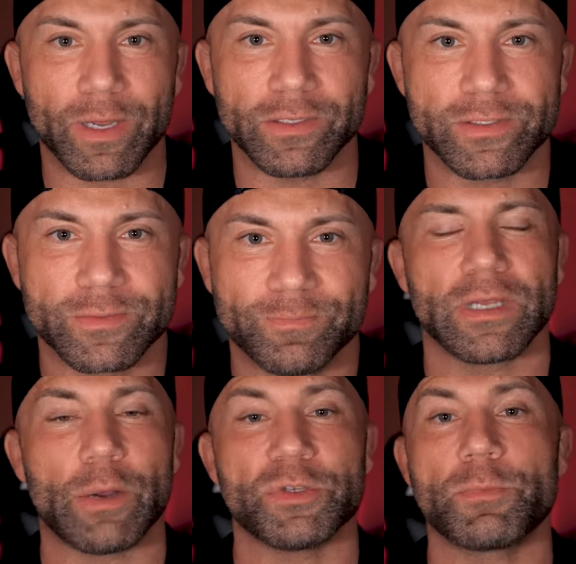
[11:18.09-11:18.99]
belts.
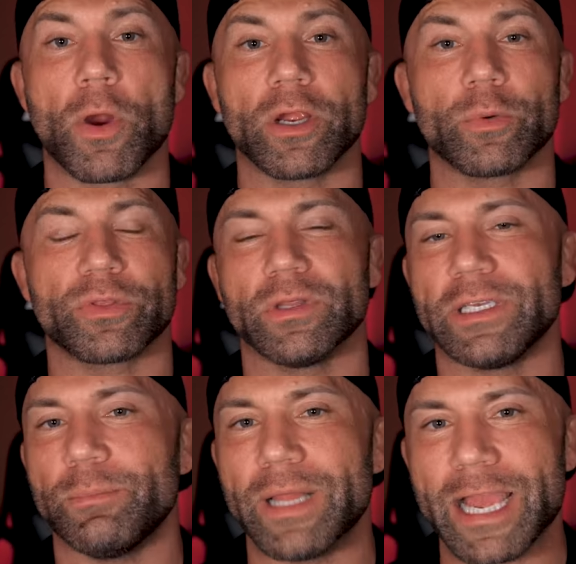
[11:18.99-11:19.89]
I was sparring with their
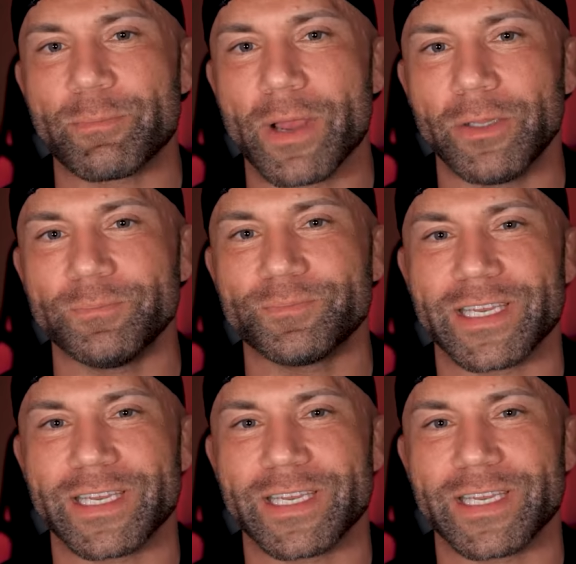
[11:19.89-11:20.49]
lead black belt,